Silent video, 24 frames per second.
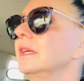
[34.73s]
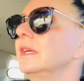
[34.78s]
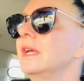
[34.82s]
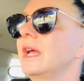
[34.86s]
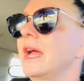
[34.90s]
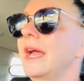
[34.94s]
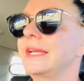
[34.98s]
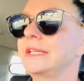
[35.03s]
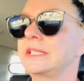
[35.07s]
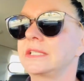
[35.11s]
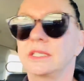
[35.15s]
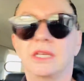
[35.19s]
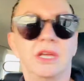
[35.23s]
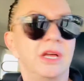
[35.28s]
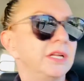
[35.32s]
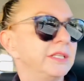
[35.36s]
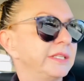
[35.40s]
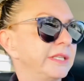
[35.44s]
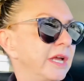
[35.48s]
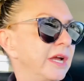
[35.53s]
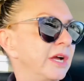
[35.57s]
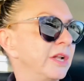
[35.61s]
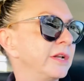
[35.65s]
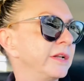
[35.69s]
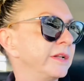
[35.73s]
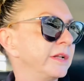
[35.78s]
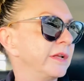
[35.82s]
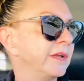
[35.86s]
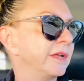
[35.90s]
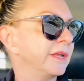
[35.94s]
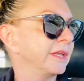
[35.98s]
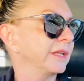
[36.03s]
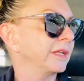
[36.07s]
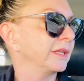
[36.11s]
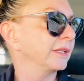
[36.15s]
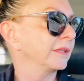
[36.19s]
I saw it on
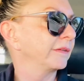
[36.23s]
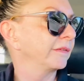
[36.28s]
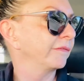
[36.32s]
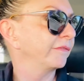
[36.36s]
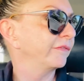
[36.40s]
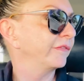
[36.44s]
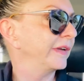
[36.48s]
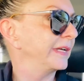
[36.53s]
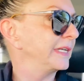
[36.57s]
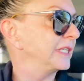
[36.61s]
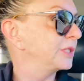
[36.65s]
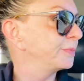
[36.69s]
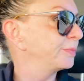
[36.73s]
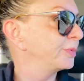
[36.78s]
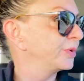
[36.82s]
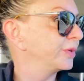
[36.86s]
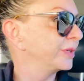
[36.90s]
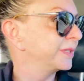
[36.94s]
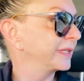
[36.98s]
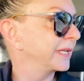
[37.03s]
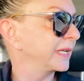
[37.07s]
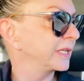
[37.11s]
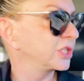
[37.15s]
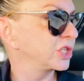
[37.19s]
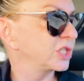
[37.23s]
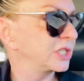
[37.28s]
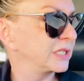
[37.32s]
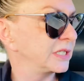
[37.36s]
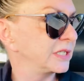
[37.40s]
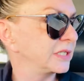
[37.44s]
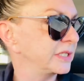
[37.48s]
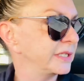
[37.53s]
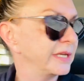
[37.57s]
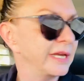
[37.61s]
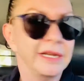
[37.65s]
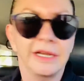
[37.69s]
Facebook that she's
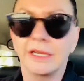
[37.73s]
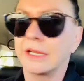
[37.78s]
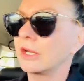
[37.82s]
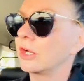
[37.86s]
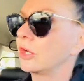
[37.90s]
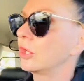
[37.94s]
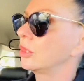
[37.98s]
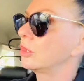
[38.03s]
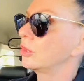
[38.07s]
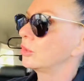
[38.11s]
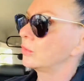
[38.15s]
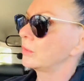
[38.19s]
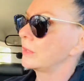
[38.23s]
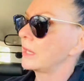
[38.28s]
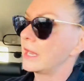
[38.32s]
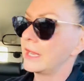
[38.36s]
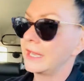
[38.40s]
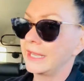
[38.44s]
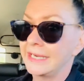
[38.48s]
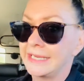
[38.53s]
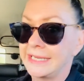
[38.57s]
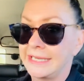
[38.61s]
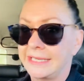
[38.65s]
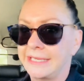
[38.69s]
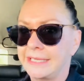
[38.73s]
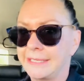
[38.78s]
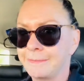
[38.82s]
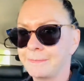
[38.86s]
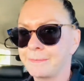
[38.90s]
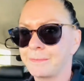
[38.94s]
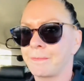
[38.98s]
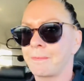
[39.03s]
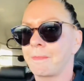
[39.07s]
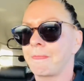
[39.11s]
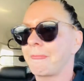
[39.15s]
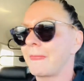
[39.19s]
selling her own honey,
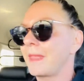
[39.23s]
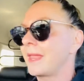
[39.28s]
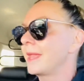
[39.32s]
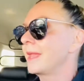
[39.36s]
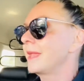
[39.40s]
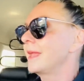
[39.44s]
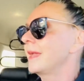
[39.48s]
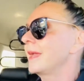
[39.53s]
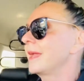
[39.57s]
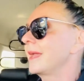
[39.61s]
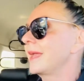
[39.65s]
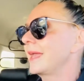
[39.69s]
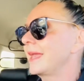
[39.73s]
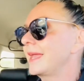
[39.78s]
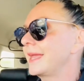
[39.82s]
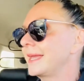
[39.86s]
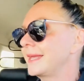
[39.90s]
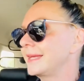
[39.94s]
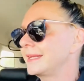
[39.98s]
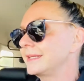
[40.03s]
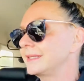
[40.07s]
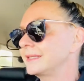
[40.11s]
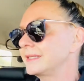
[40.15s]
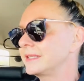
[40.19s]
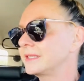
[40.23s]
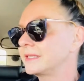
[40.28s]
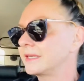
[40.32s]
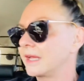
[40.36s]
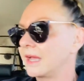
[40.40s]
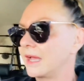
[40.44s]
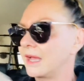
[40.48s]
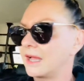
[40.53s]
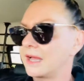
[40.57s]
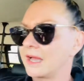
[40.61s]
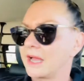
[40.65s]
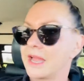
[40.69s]
and
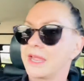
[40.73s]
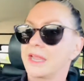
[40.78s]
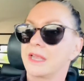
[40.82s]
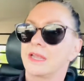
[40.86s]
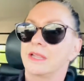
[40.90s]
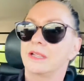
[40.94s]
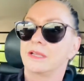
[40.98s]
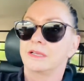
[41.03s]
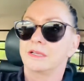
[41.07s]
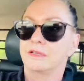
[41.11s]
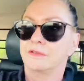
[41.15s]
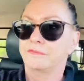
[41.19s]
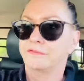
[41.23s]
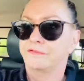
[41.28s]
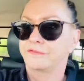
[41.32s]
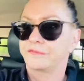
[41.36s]
I love,